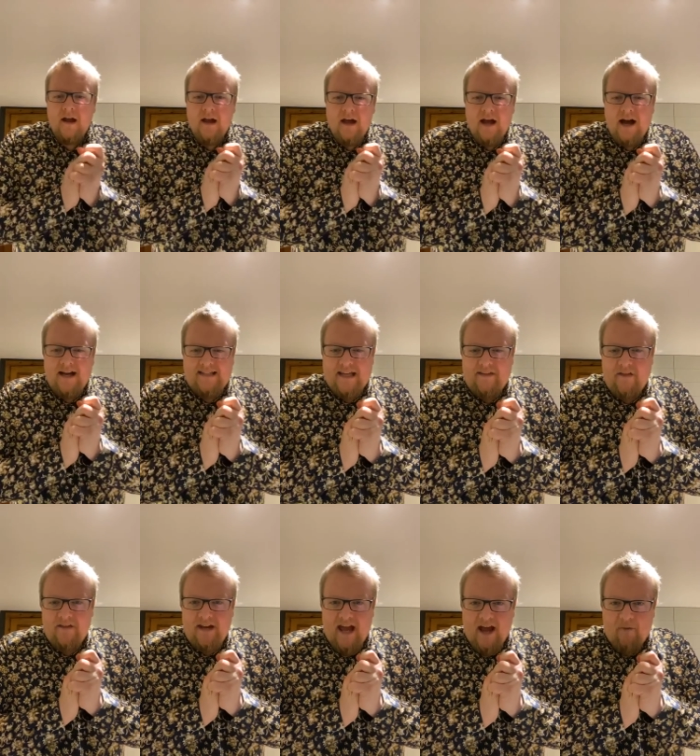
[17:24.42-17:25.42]
I said the
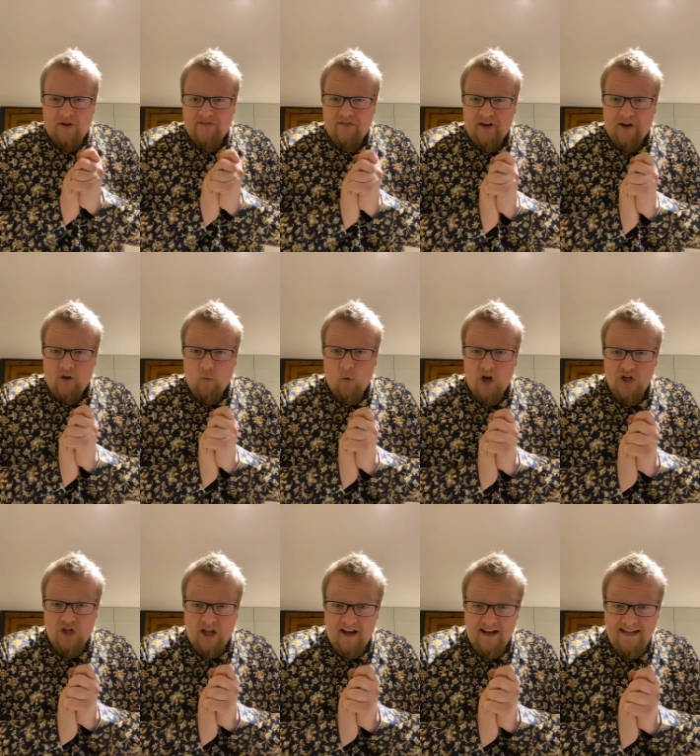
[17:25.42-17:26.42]
other day I wasn't very good at
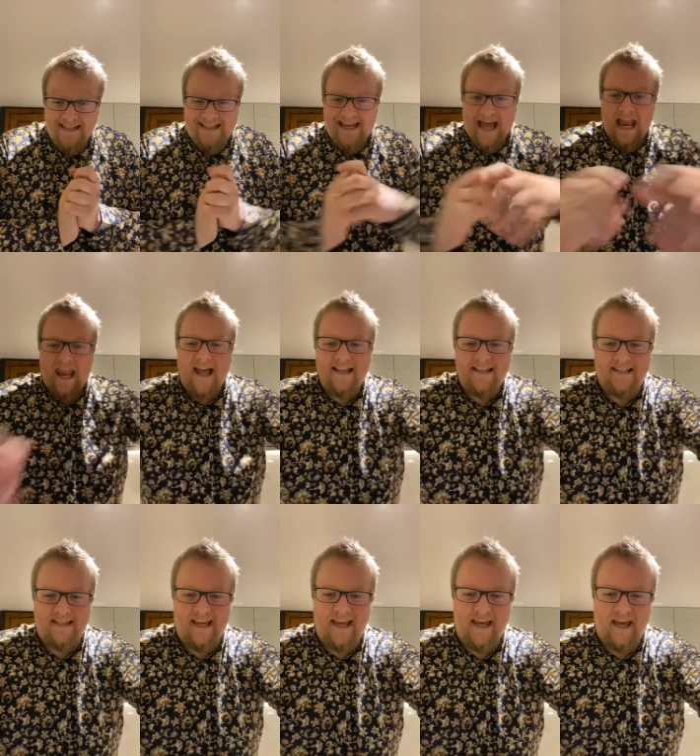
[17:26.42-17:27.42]
wash lines. Let's
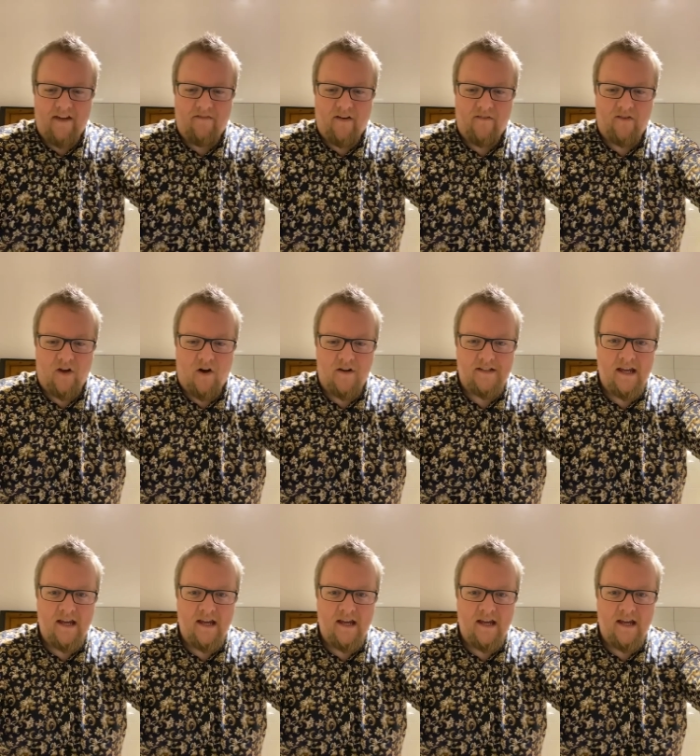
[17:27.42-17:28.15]
see if I've got